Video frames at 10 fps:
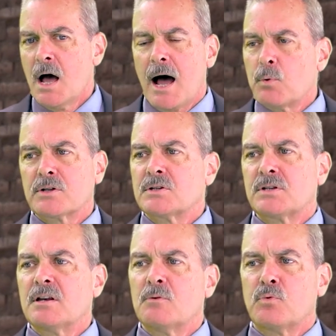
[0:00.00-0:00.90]
I worked the
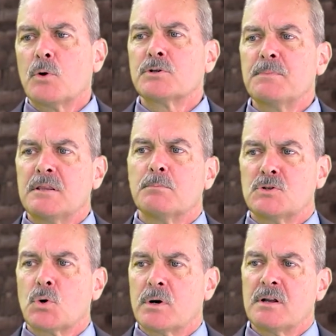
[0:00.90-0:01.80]
city of Rosemead the
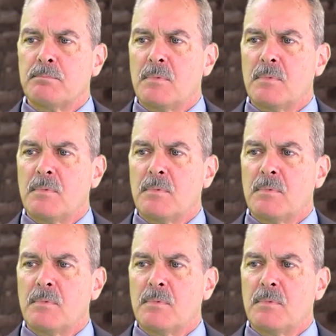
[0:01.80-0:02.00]
majority